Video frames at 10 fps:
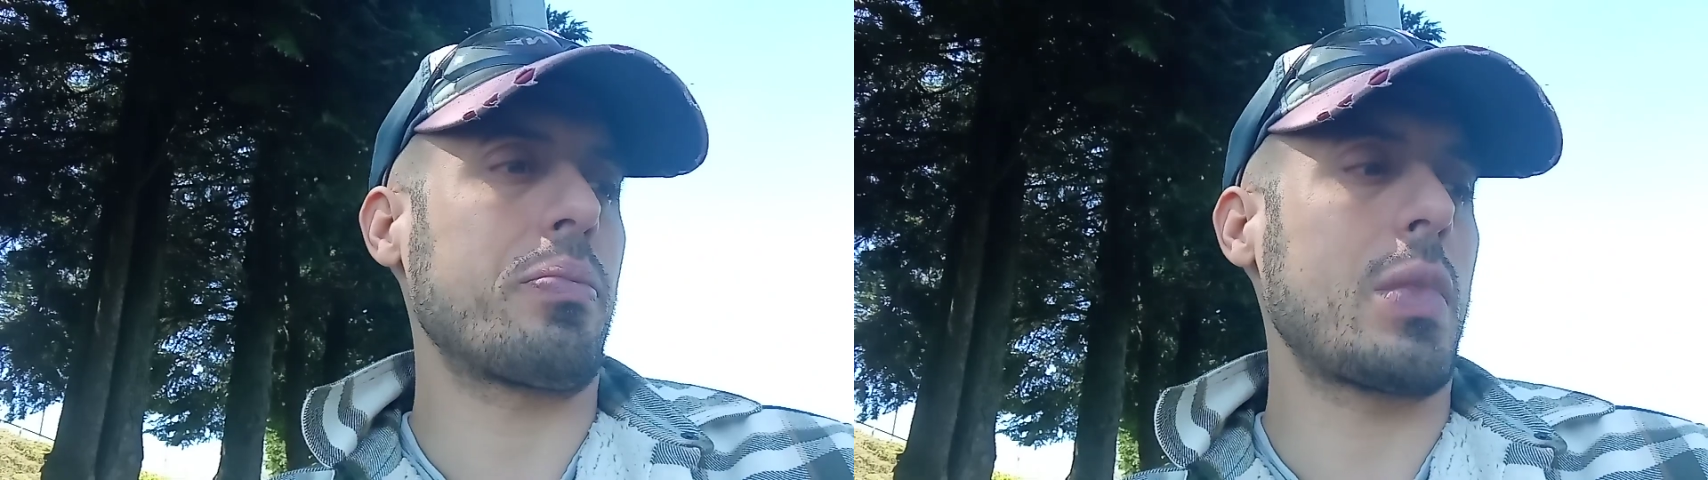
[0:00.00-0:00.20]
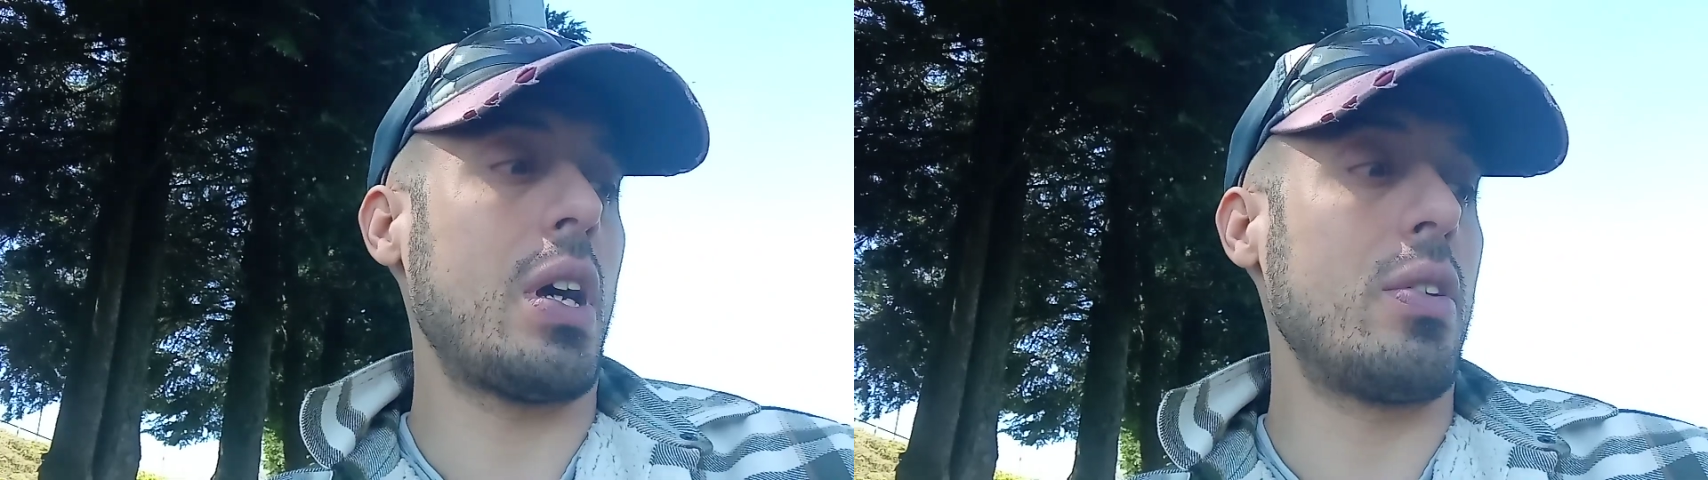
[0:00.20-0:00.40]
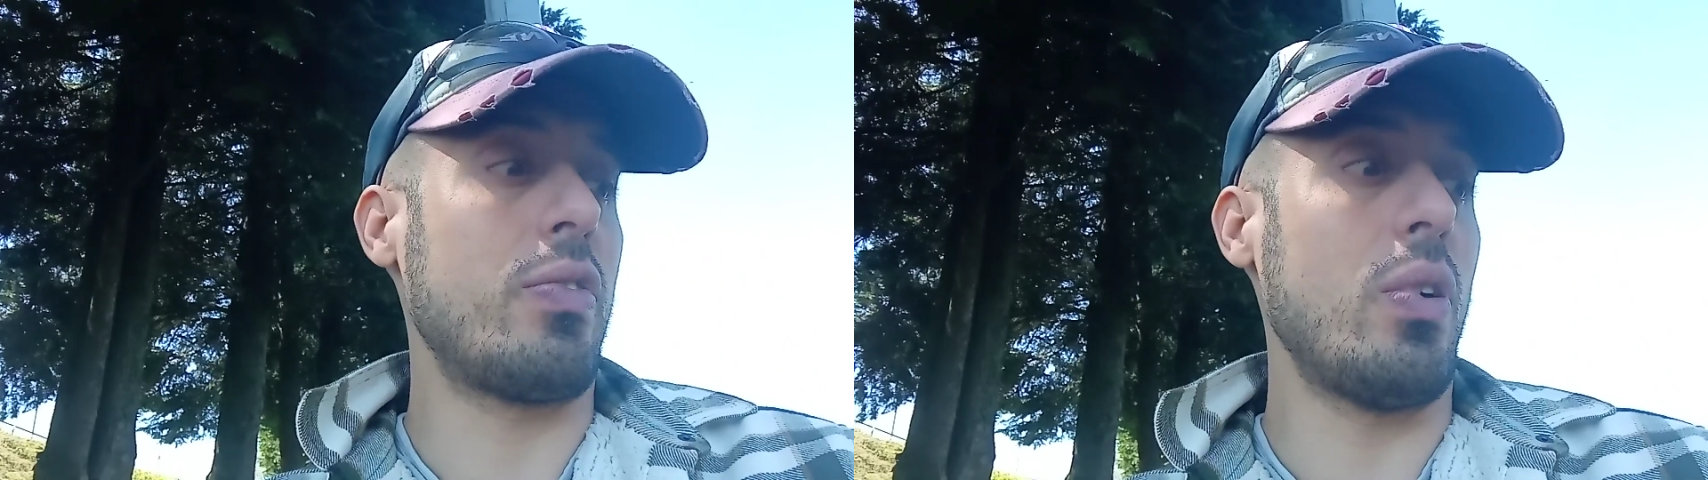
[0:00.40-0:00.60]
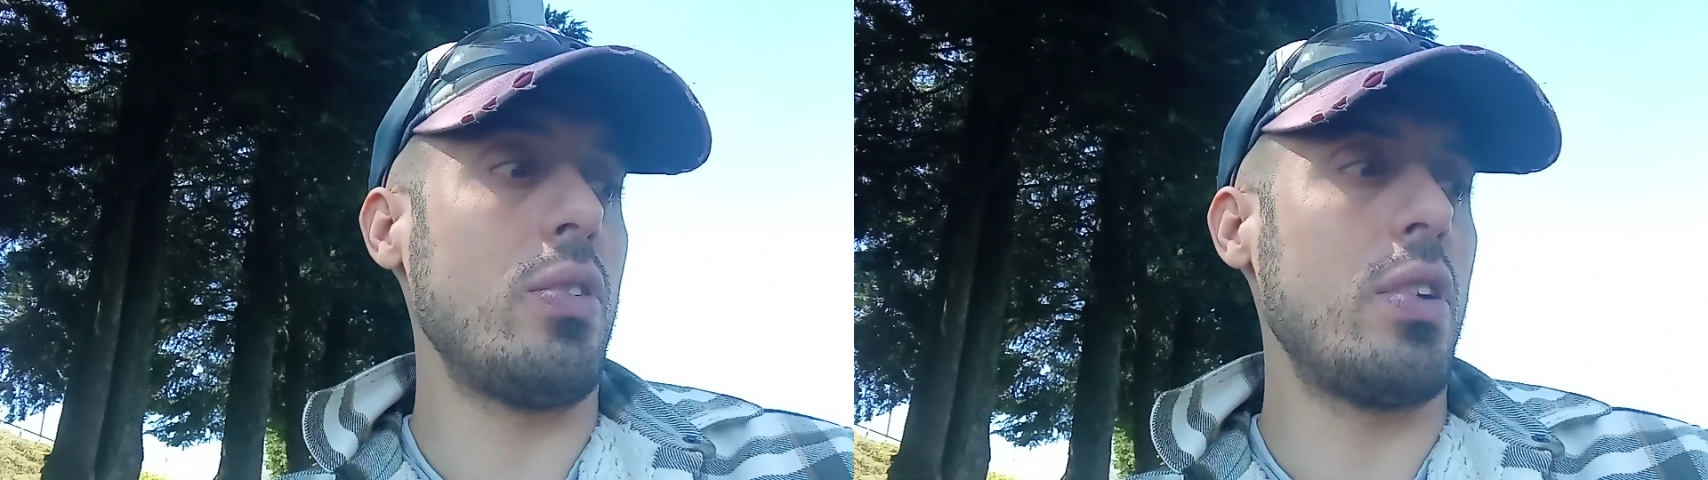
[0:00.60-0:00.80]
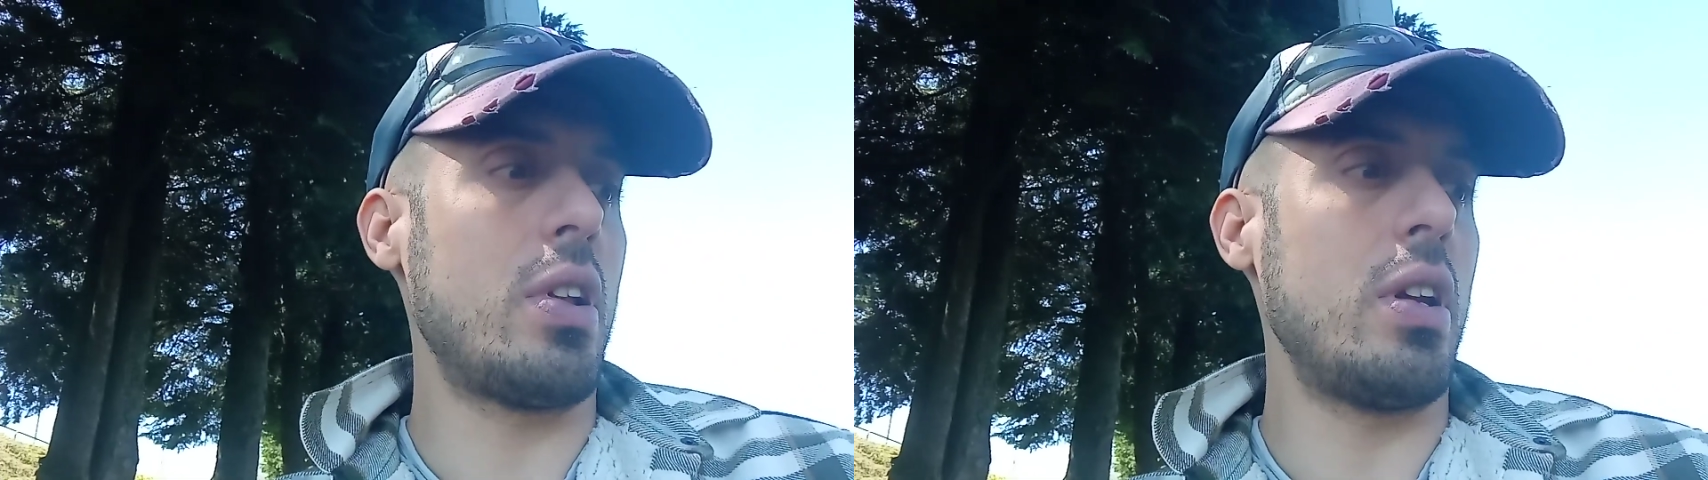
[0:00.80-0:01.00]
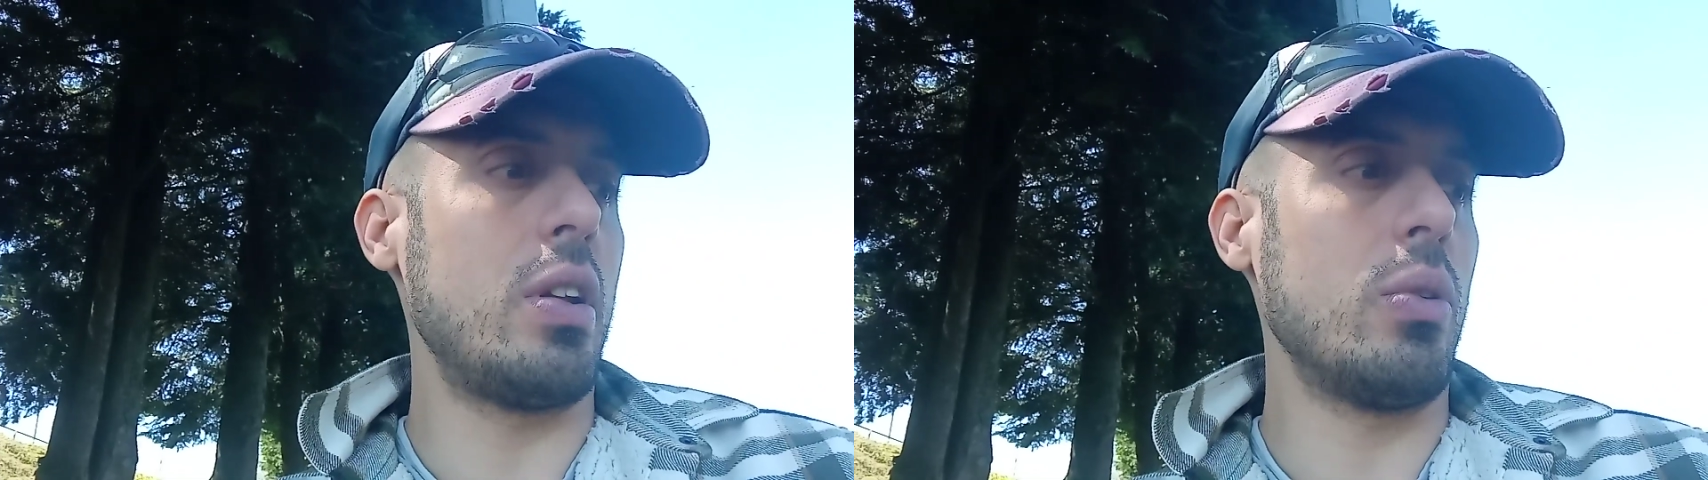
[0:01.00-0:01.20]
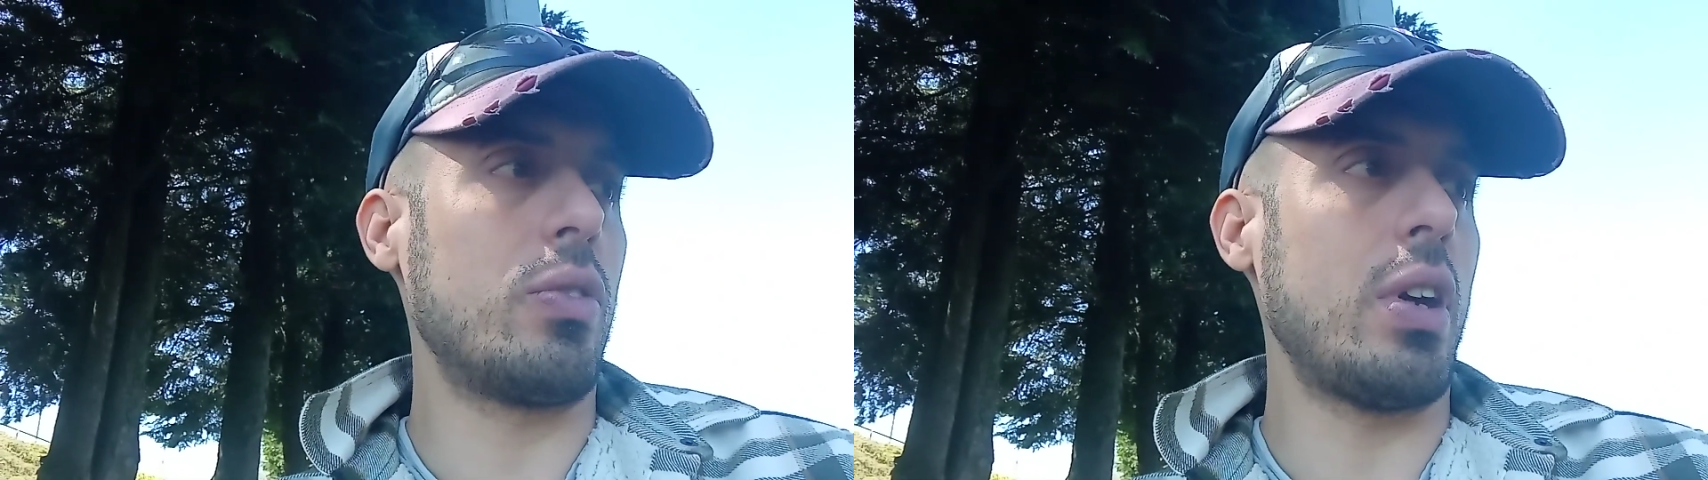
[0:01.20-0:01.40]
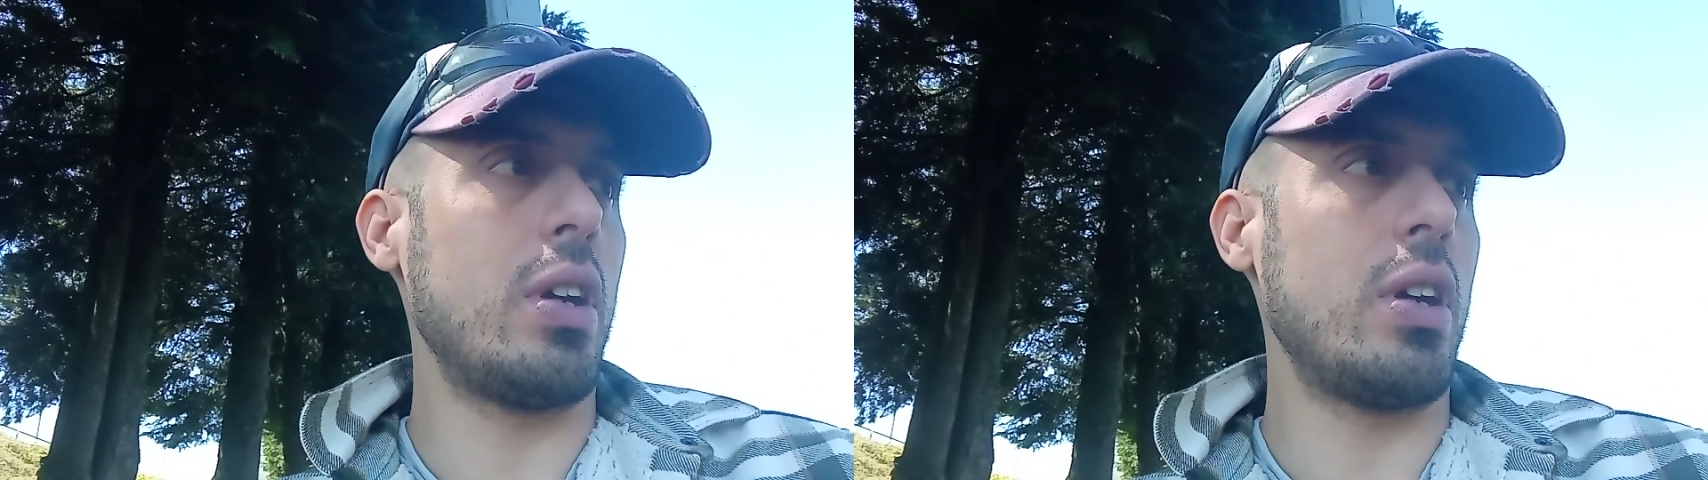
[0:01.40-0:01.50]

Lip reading: And fortunately, it looks like